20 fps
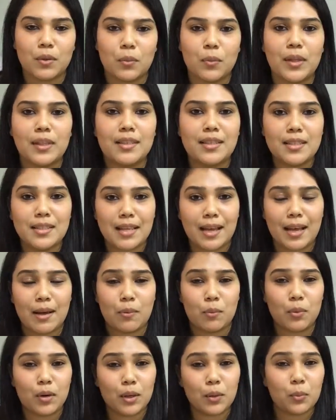Well, this
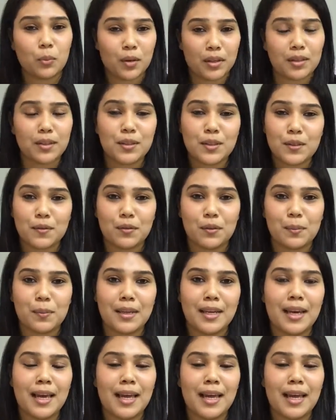worked wonders for me,